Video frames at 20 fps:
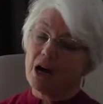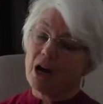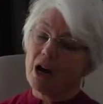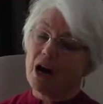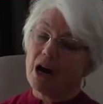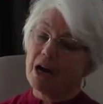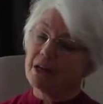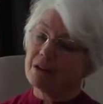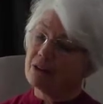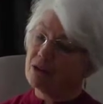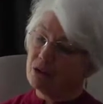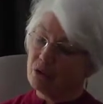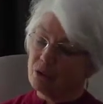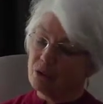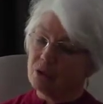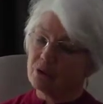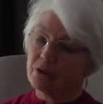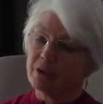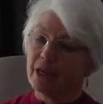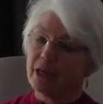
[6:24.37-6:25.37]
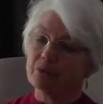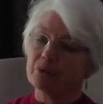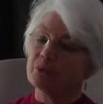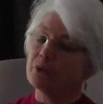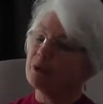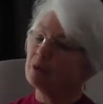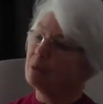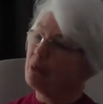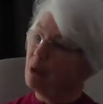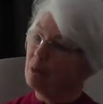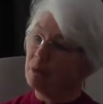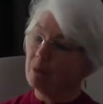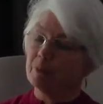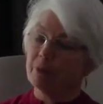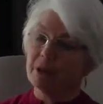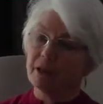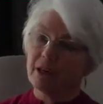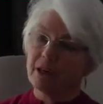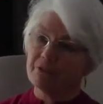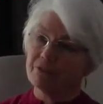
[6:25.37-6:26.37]
I thought that we'd
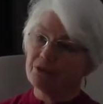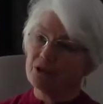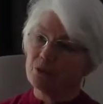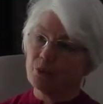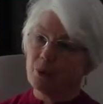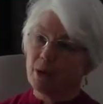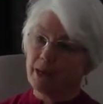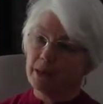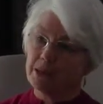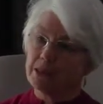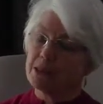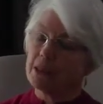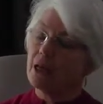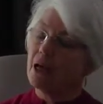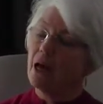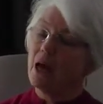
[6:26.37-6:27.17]
probably have to wait